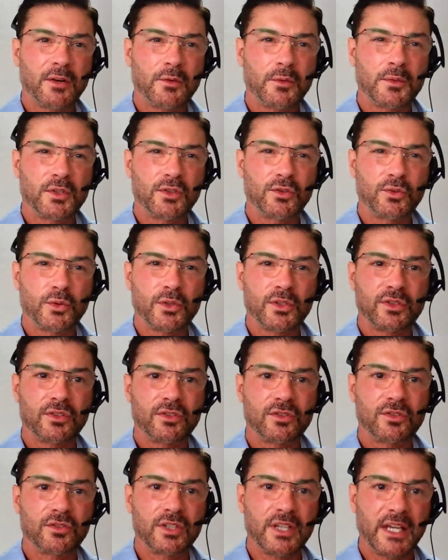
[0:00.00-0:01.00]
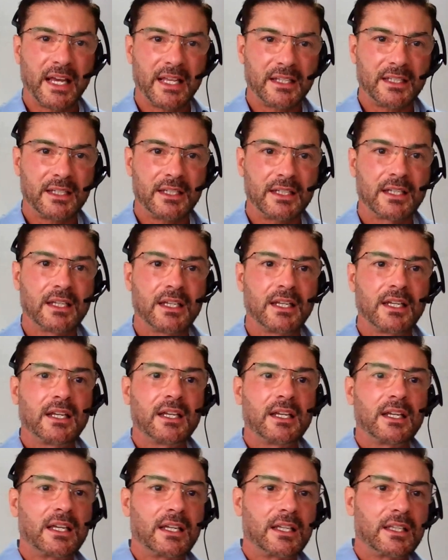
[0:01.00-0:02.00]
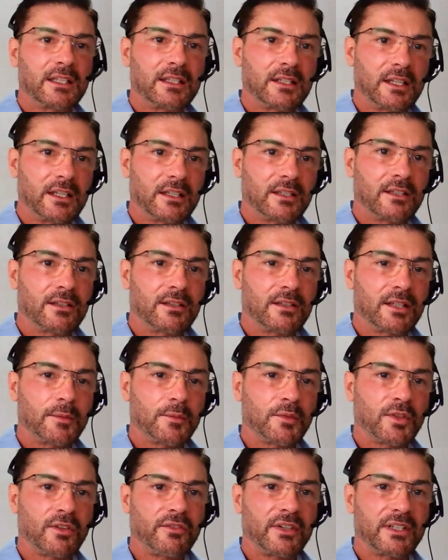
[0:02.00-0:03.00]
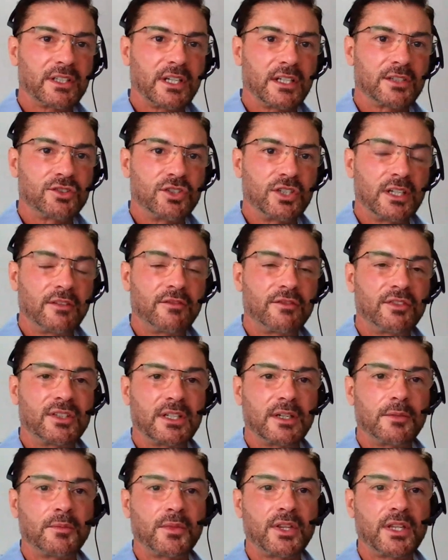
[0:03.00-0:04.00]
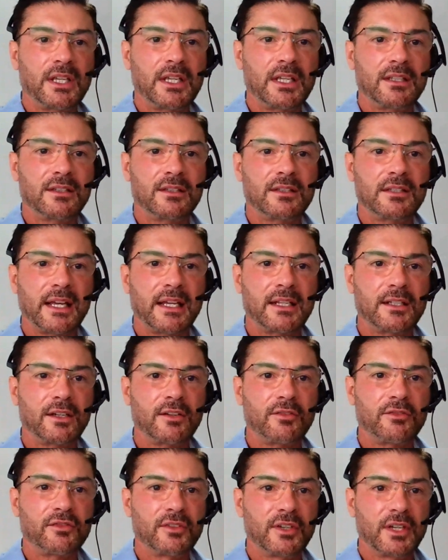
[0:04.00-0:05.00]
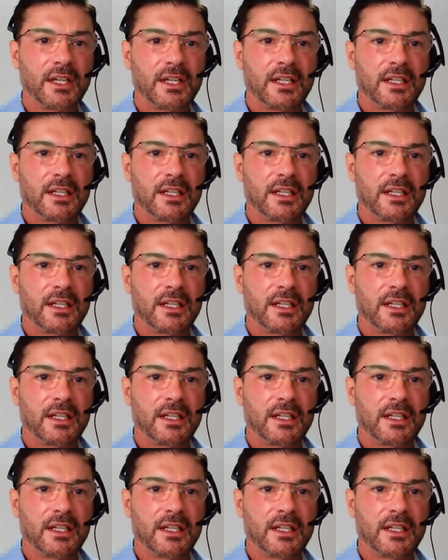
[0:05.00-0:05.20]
our resources together in terms of achieve something, instead of